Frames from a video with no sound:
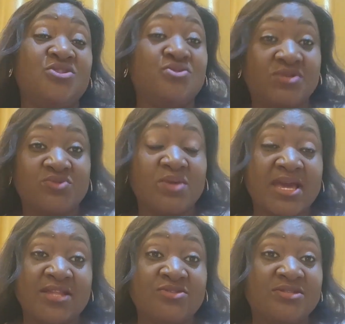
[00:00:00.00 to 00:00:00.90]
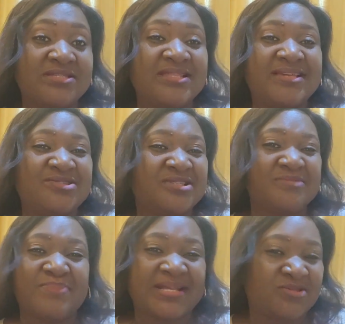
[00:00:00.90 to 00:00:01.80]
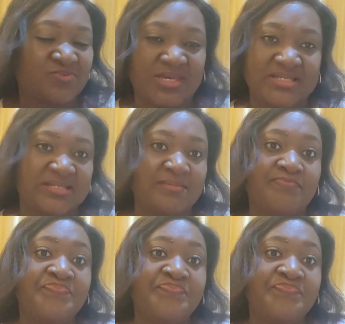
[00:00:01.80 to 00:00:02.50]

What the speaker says: "You know what, we can't do this, let's just part ways.